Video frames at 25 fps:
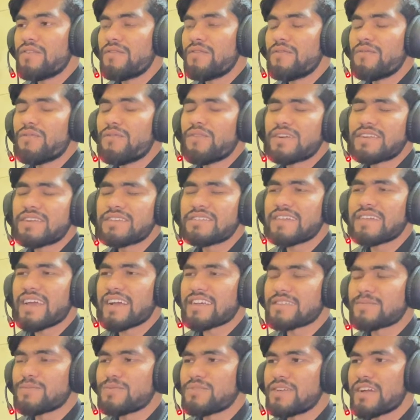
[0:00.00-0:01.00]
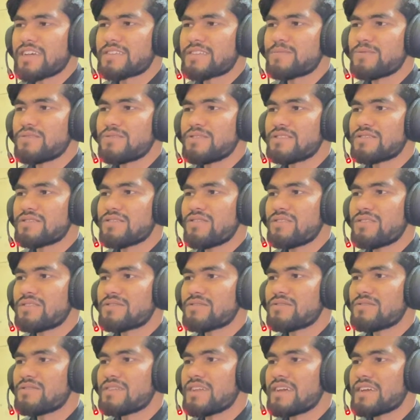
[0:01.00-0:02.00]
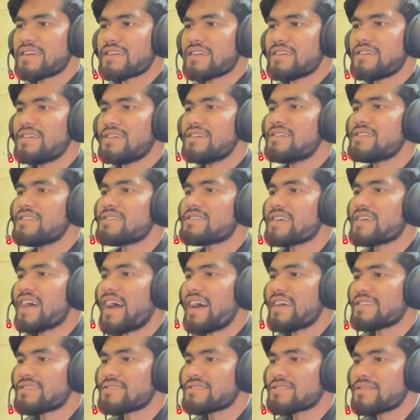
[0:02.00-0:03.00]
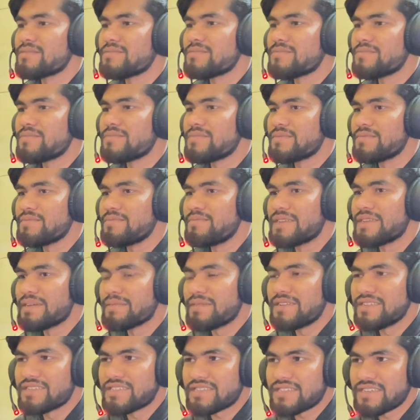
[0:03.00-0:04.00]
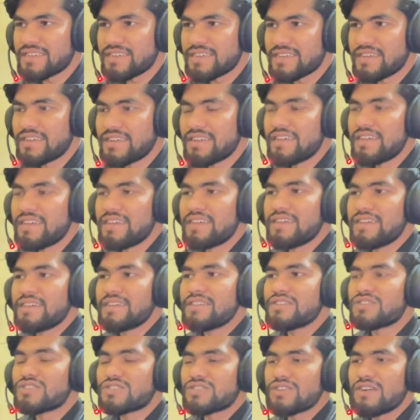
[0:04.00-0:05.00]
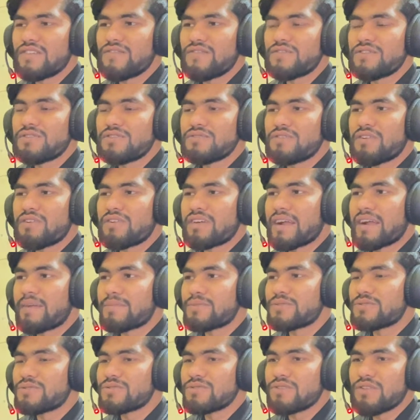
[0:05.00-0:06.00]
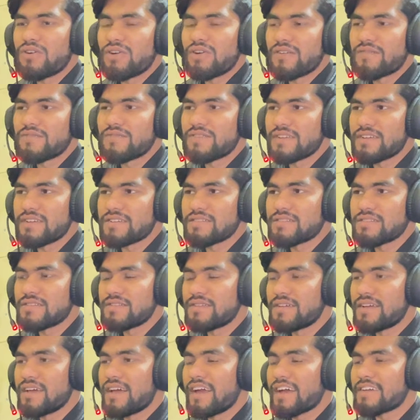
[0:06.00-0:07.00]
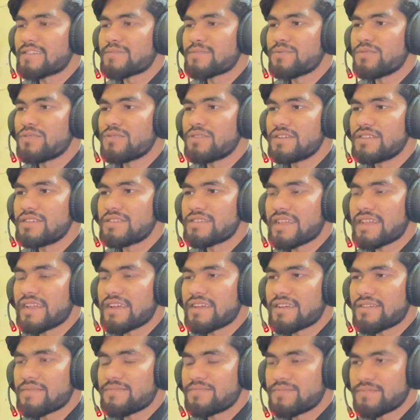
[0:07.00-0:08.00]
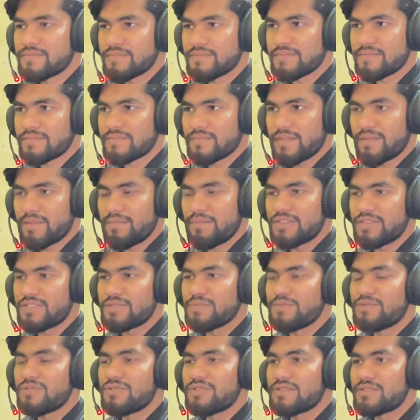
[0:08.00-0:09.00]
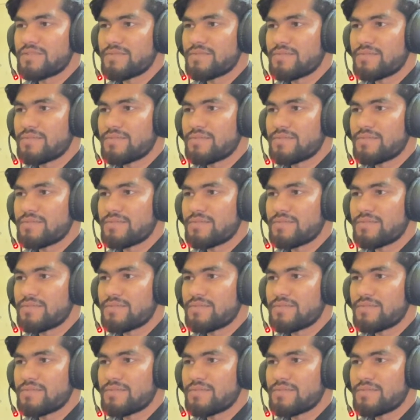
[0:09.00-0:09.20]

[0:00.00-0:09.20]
What is Expo? Expo is also like it has some minimalistic stuff. You don't have to do a lot of things. Expo is like much more